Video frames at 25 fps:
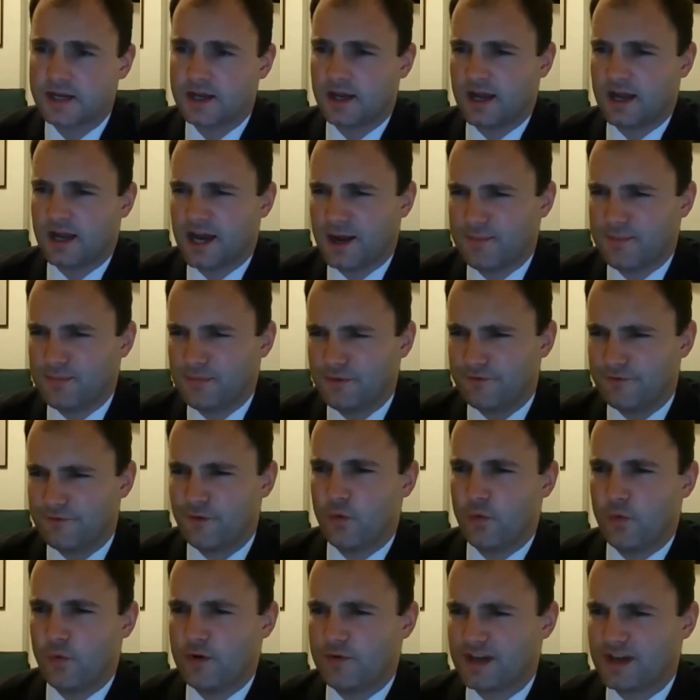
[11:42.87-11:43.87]
The
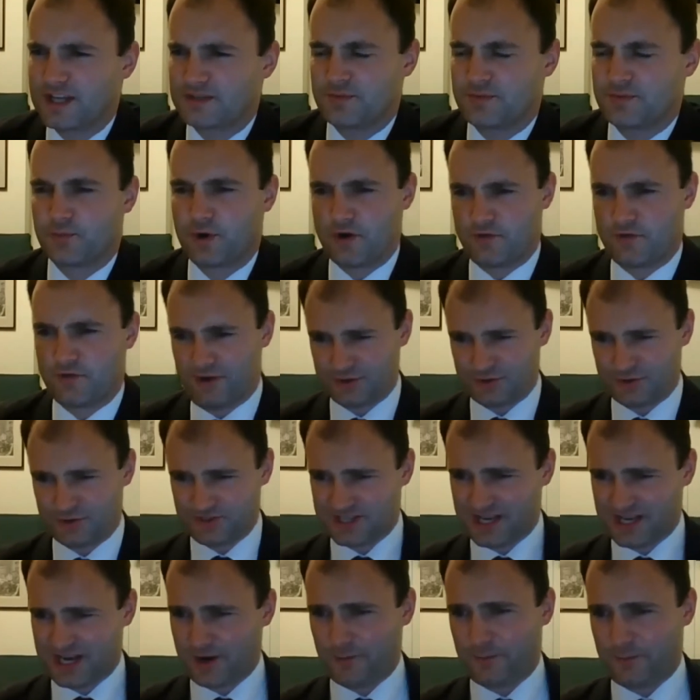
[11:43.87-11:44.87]
full investment profiles we
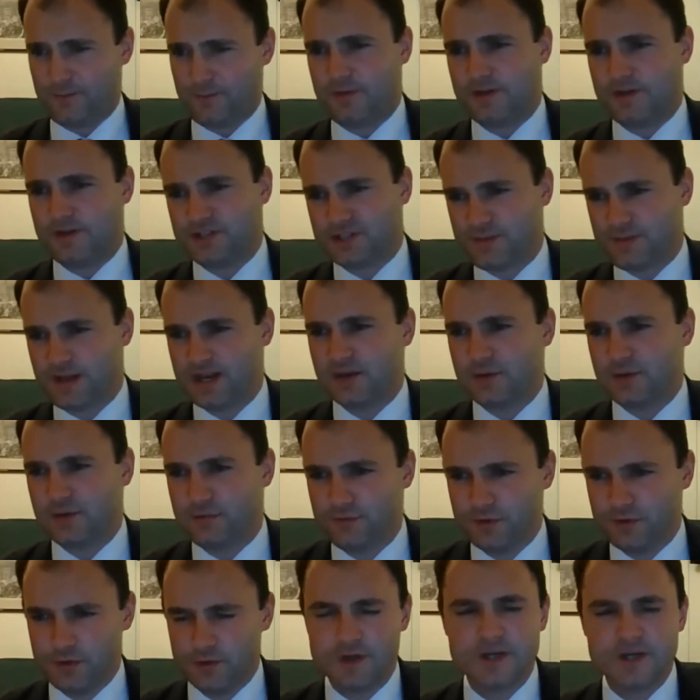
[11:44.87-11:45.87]
set out at spending
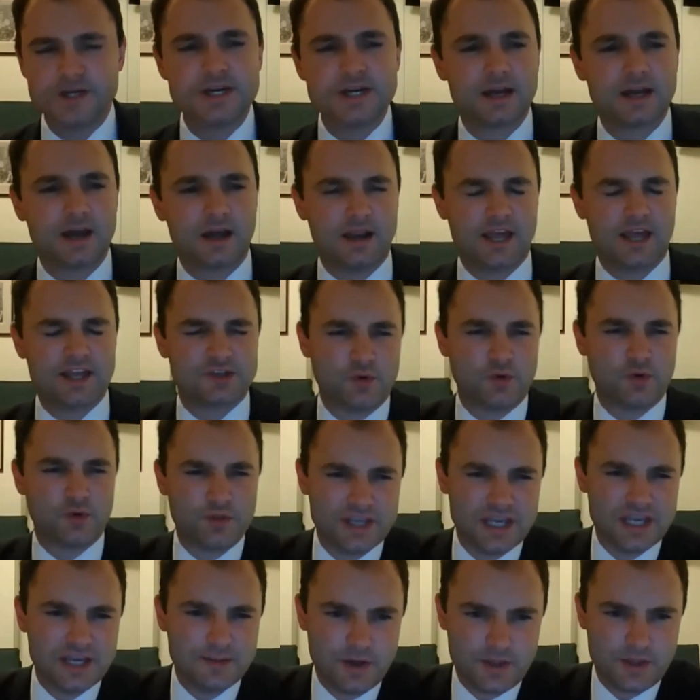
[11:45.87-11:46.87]
review later on in the
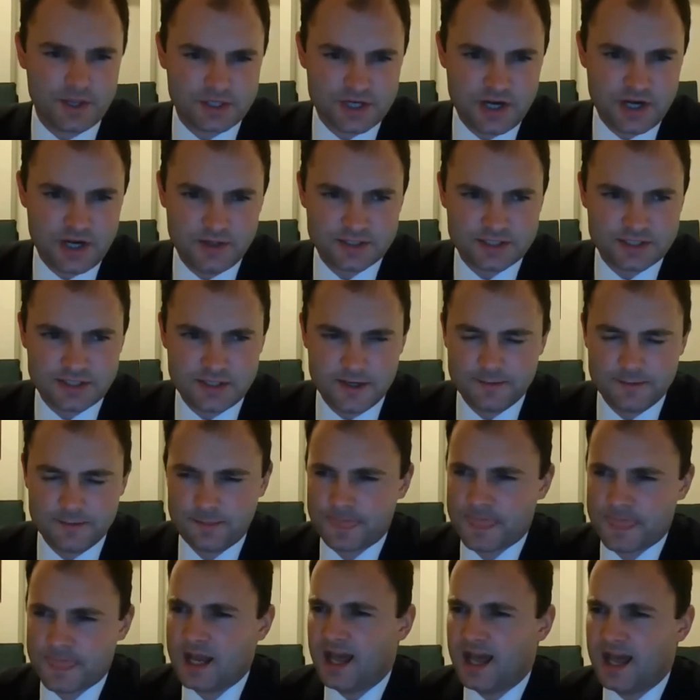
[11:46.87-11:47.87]
year by the Chancellor.
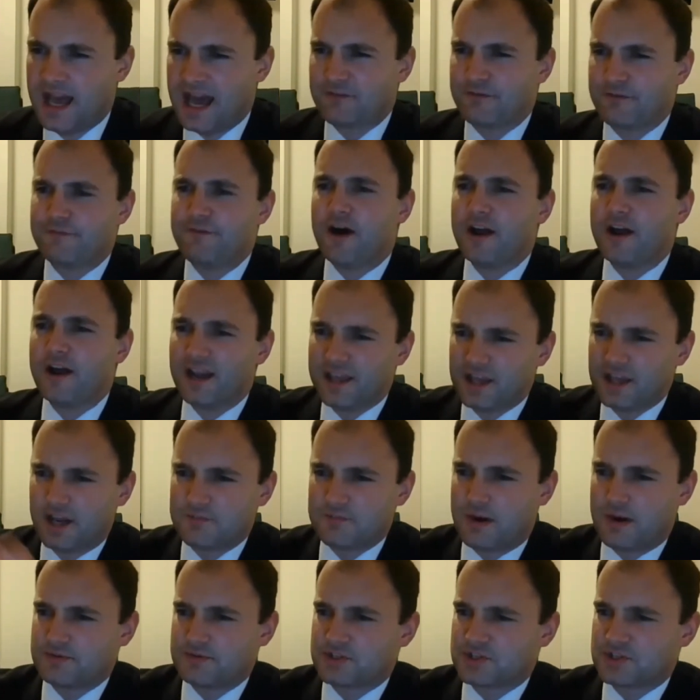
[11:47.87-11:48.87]
And finally, can I
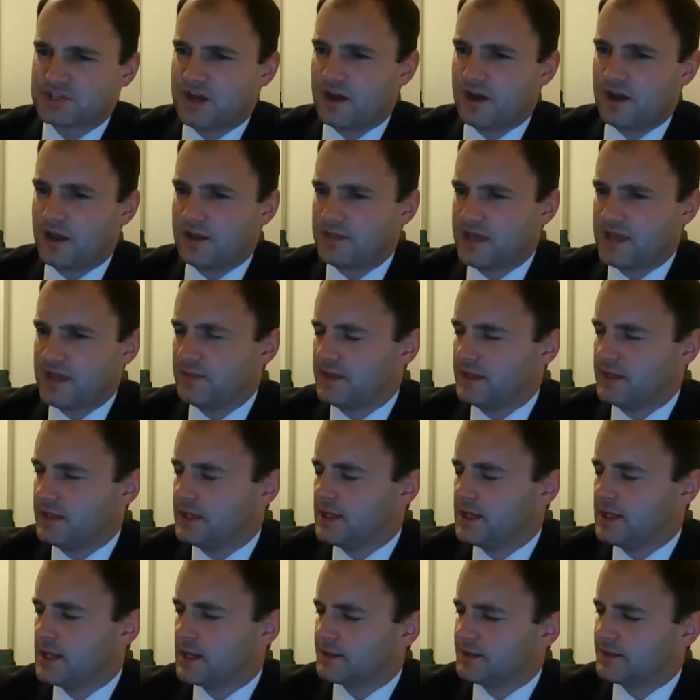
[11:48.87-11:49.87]
perhaps just highlight then
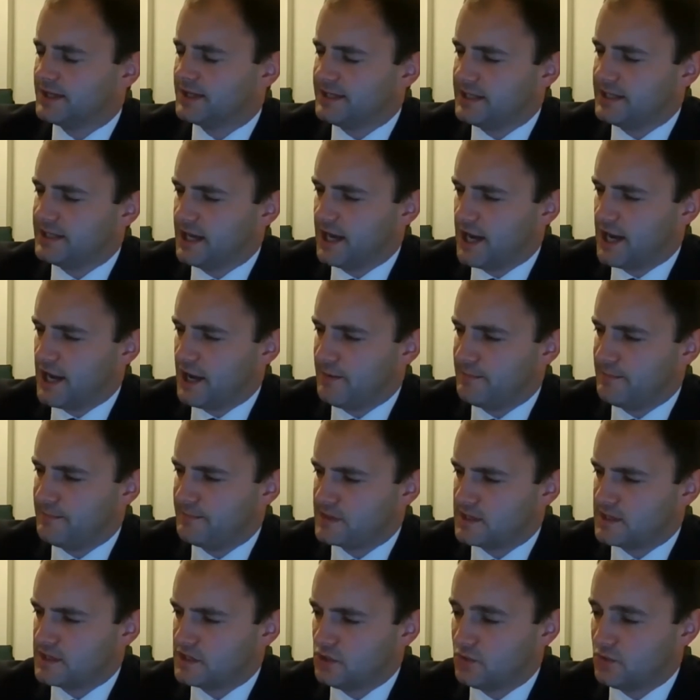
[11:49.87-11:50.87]
the
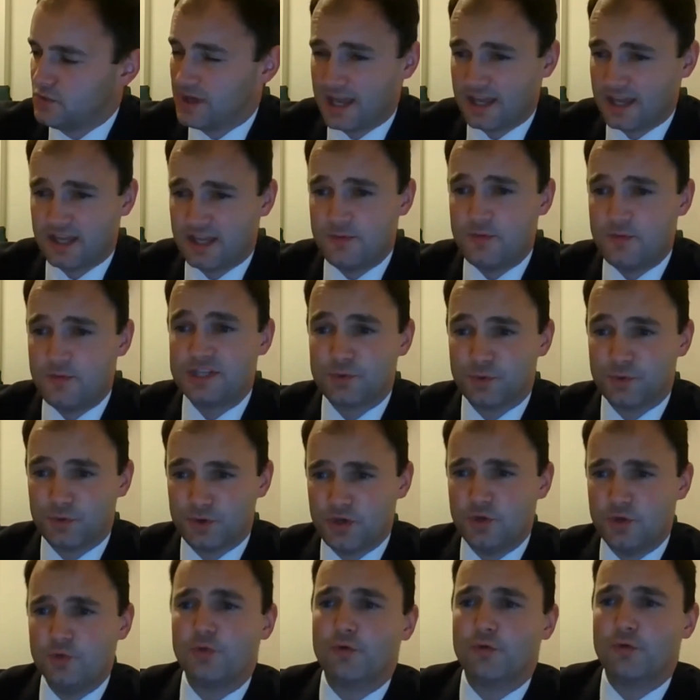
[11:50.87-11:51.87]
UK Community
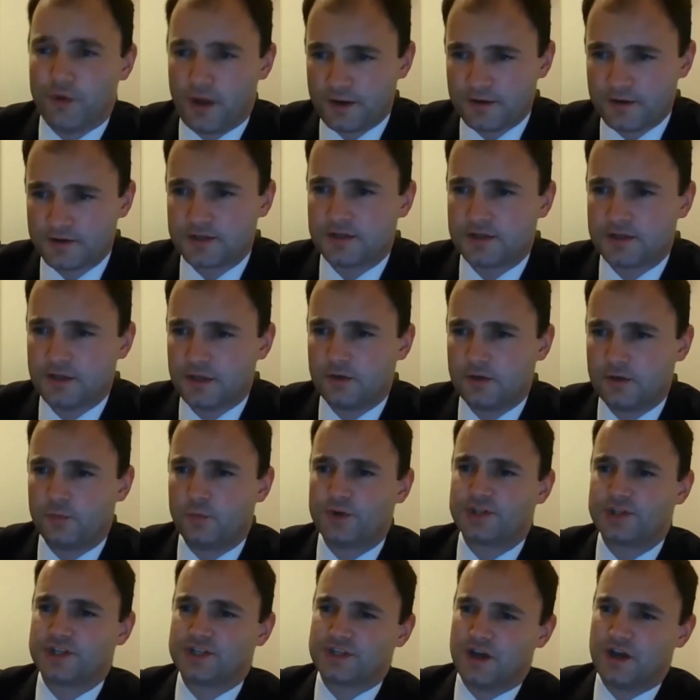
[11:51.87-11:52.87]
Renewal Fund,
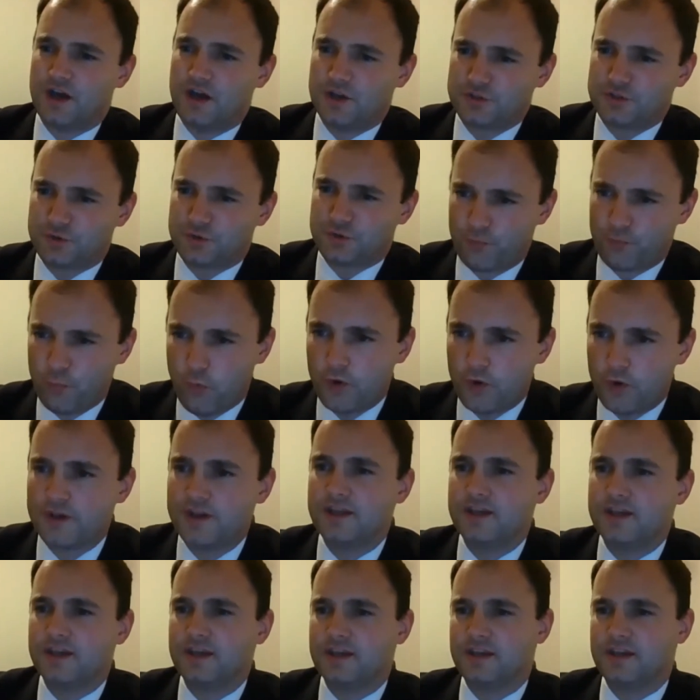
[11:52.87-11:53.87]
which is our sort of
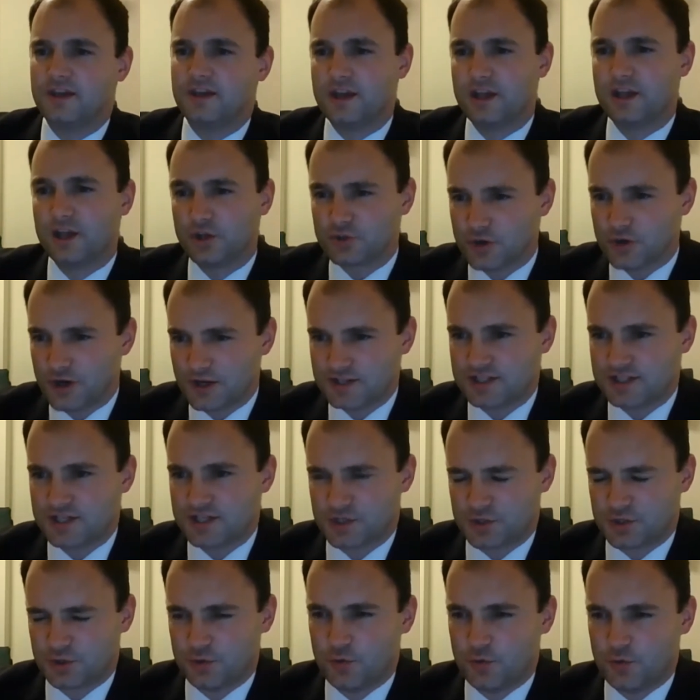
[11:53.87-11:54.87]
1-year
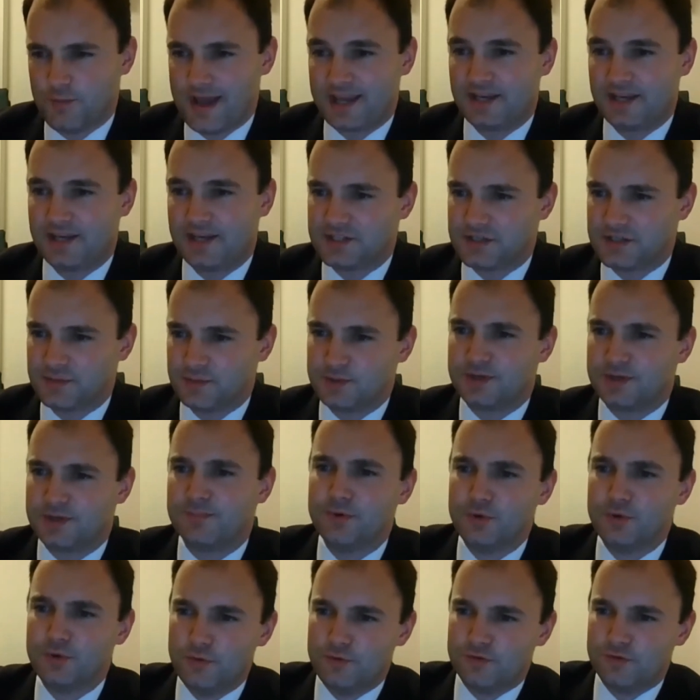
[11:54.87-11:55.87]
transitional mechanism to
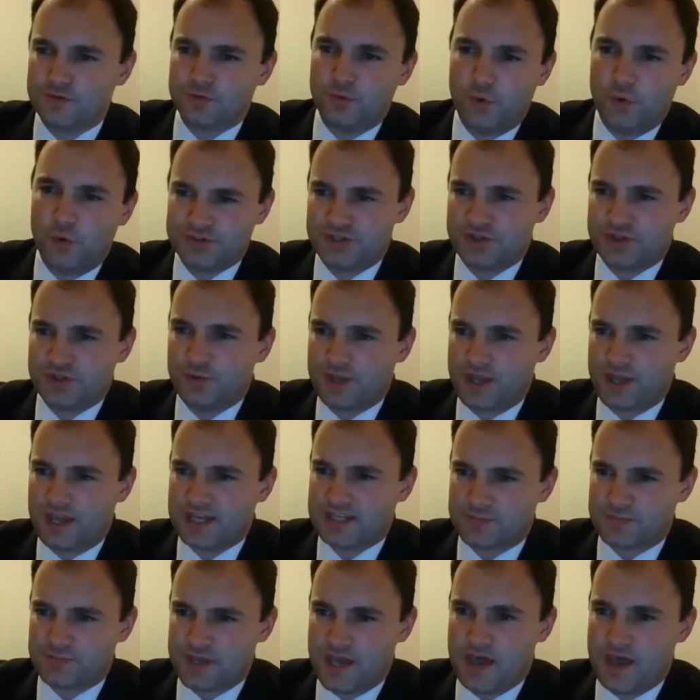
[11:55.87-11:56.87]
move towards the UK
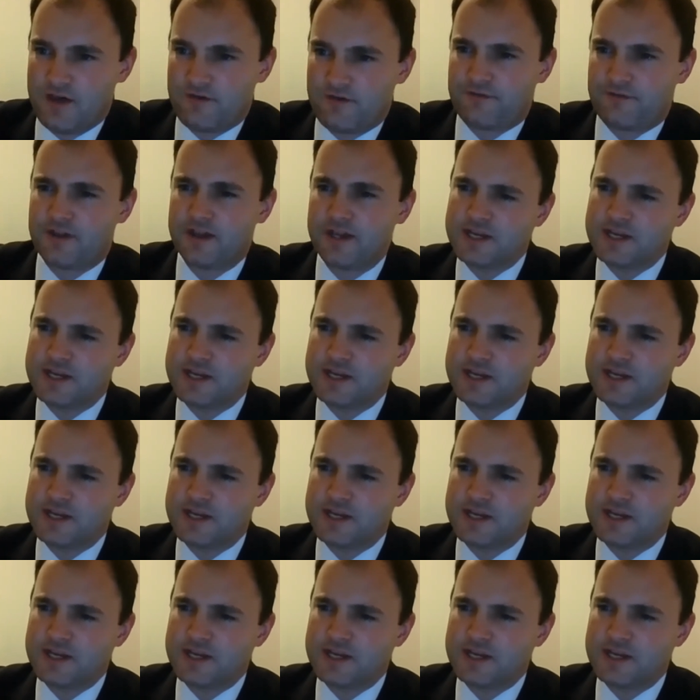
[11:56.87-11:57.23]
SPF.